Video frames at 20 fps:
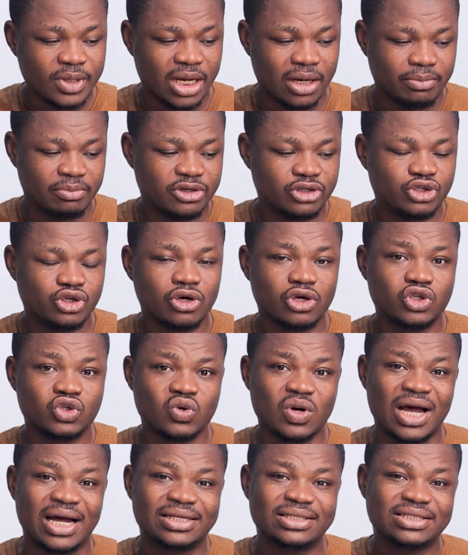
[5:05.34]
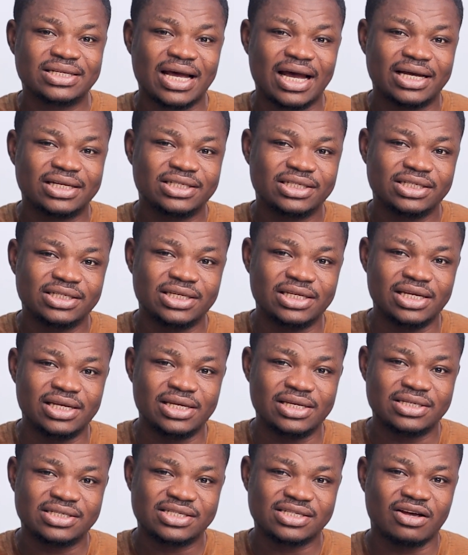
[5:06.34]
and be sure to attach
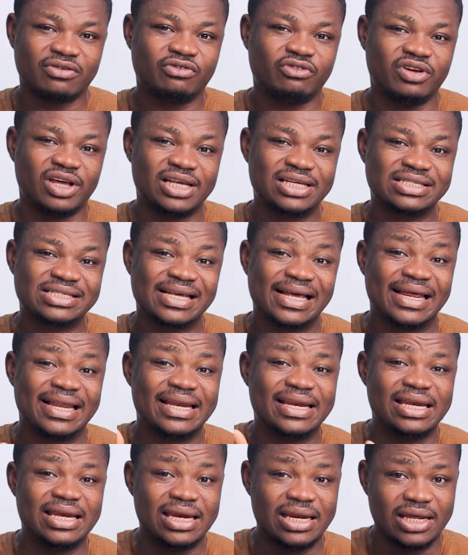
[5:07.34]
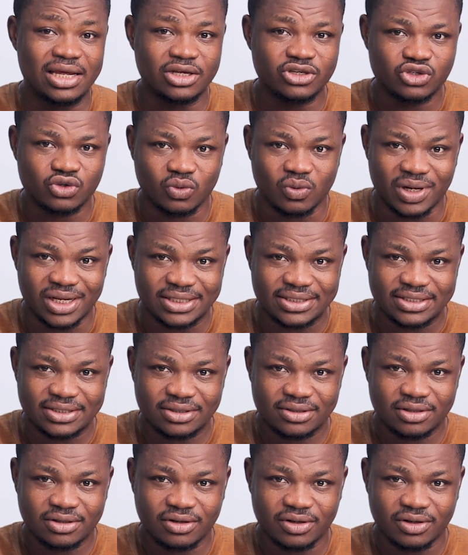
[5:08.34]
the suffix ni to it.